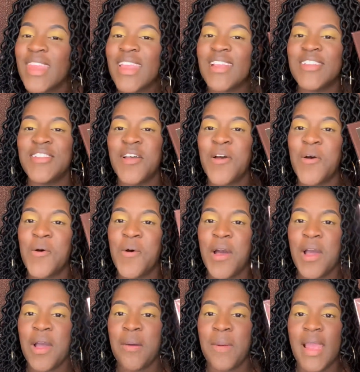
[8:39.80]
So
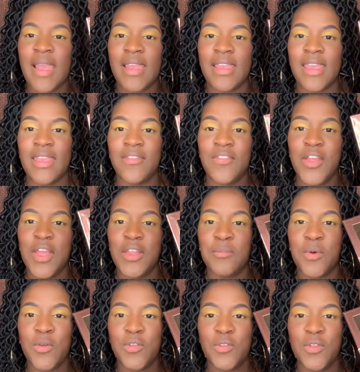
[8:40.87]
I give
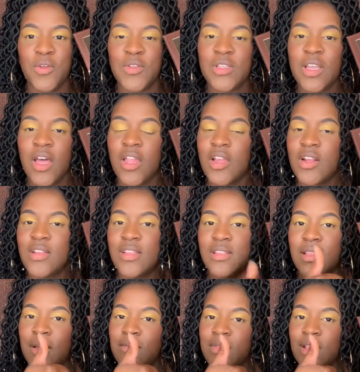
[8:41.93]
both of those colors a
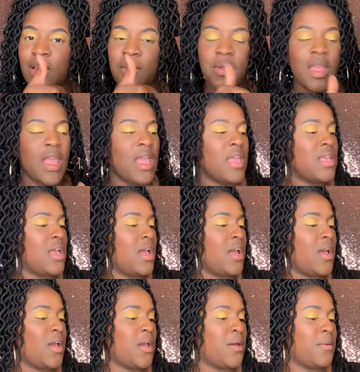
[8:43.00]
thumbs up.
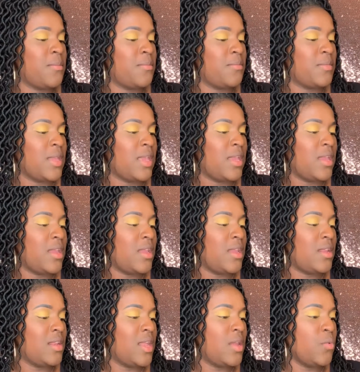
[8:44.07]

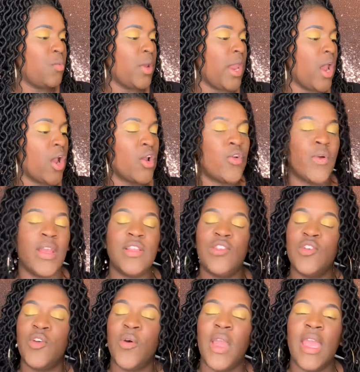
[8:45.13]
And we are going
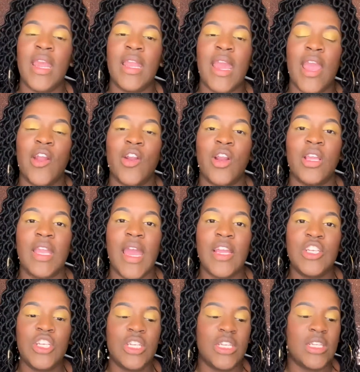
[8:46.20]
to go ahead and add our
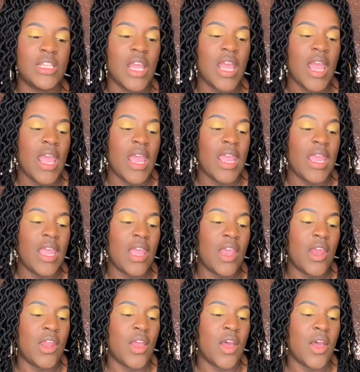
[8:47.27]
lashes,
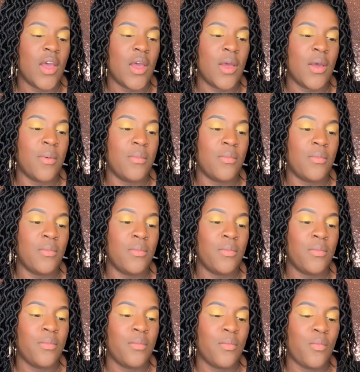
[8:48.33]
and
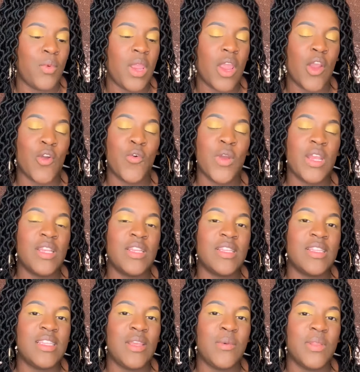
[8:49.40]
we are going to
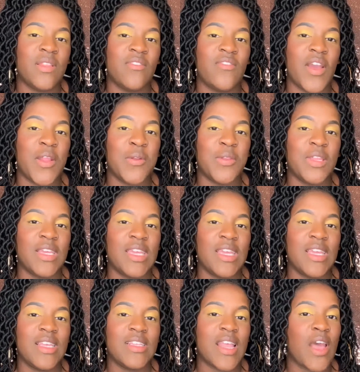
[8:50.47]
see what the final look
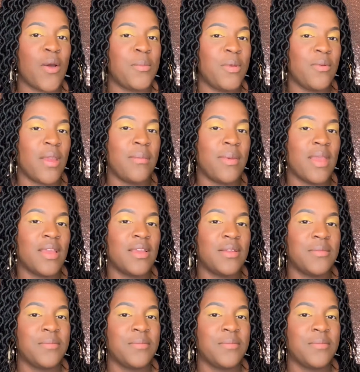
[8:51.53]
is. I'll be right back.